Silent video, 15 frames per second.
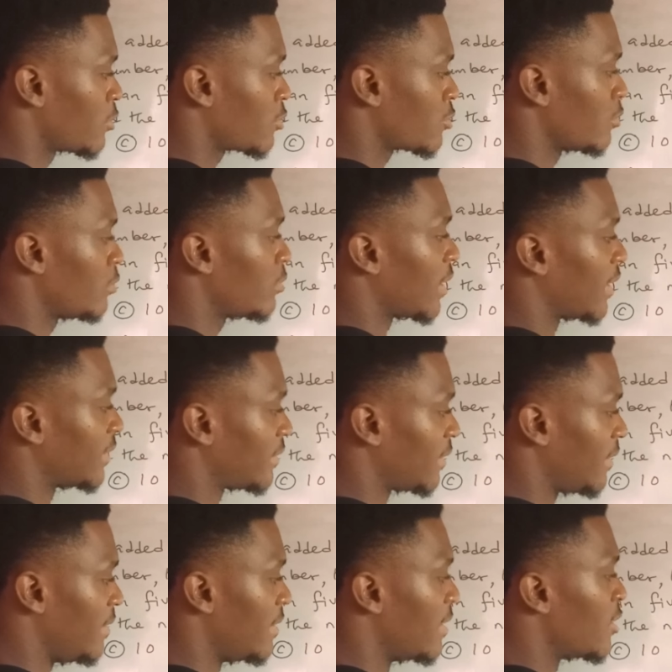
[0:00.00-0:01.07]
2, and
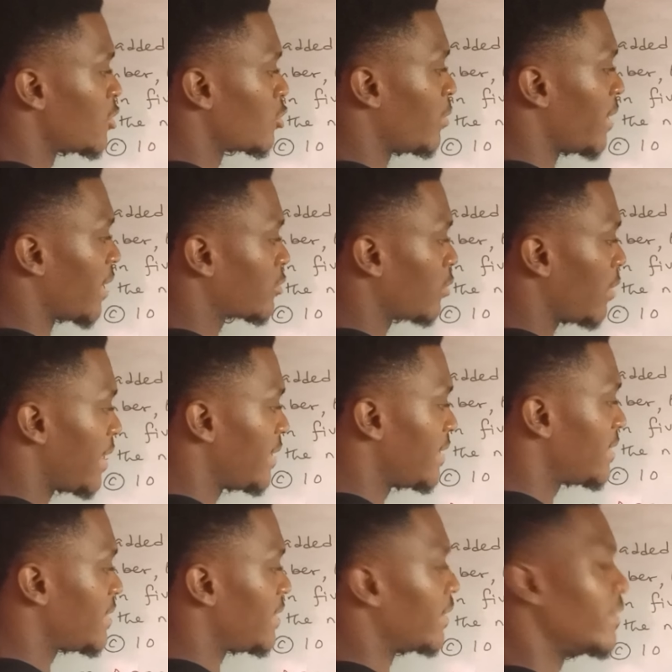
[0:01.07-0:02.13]
3. So we have to end
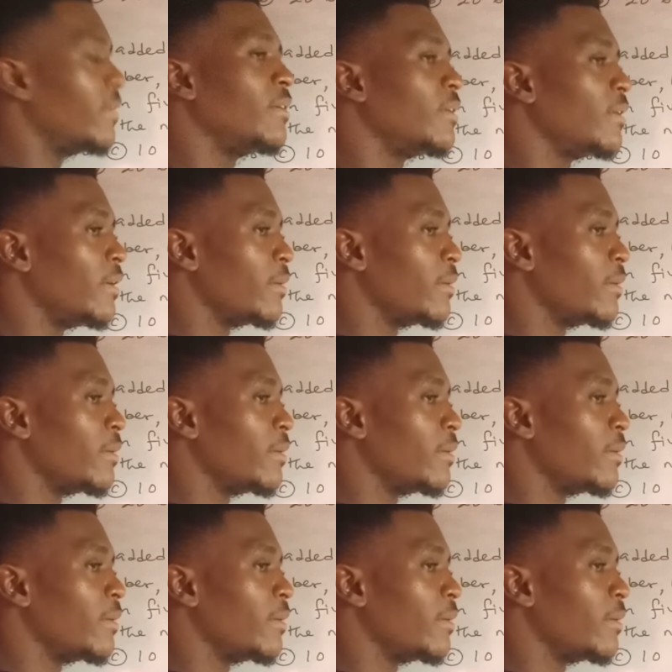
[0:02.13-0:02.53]
it here.